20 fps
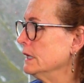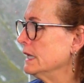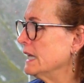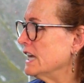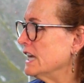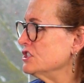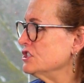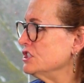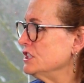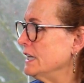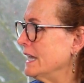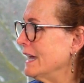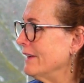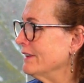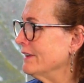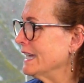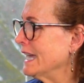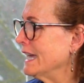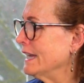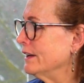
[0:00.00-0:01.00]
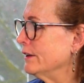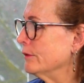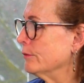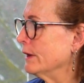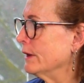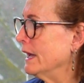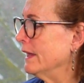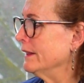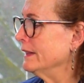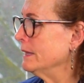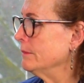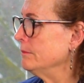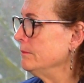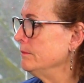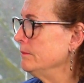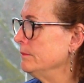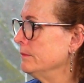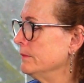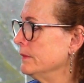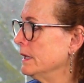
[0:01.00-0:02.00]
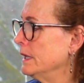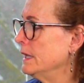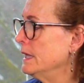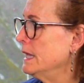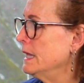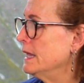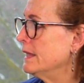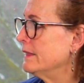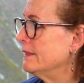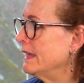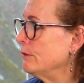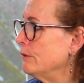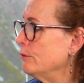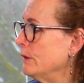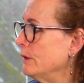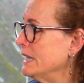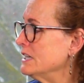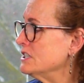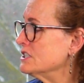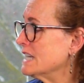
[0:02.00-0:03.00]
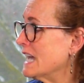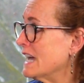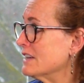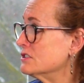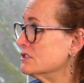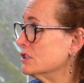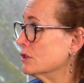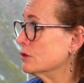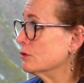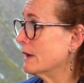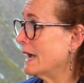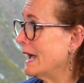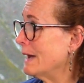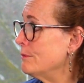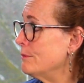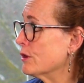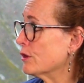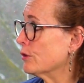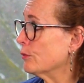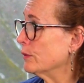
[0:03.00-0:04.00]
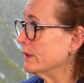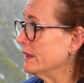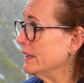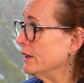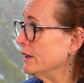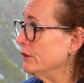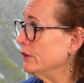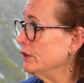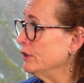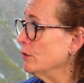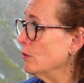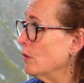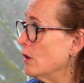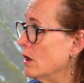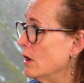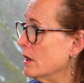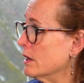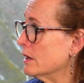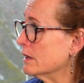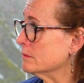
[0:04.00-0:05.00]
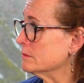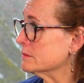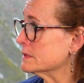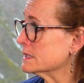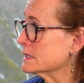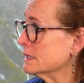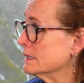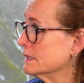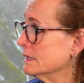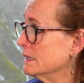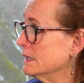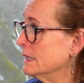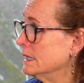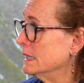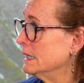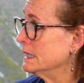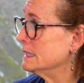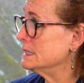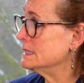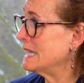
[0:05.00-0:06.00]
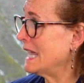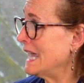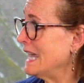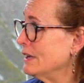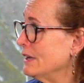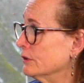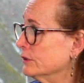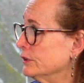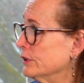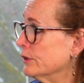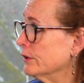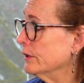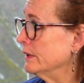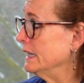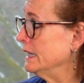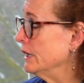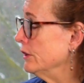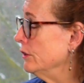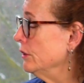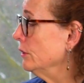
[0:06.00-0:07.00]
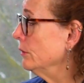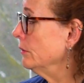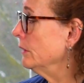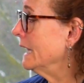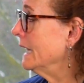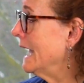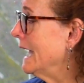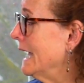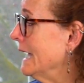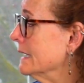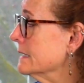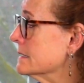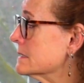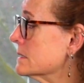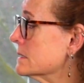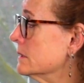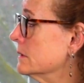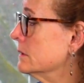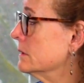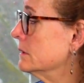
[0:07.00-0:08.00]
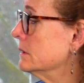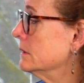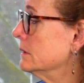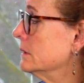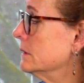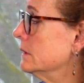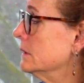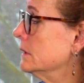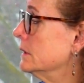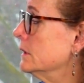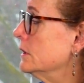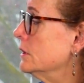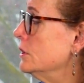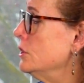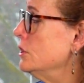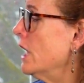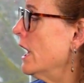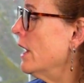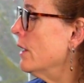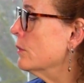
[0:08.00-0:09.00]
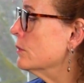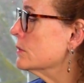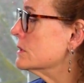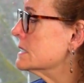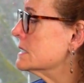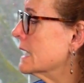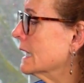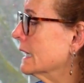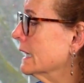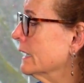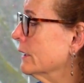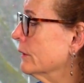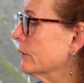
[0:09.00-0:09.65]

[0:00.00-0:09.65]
as she navigated around them. They reached out to grab her with their new arms, tangled her in their new legs. No, said Little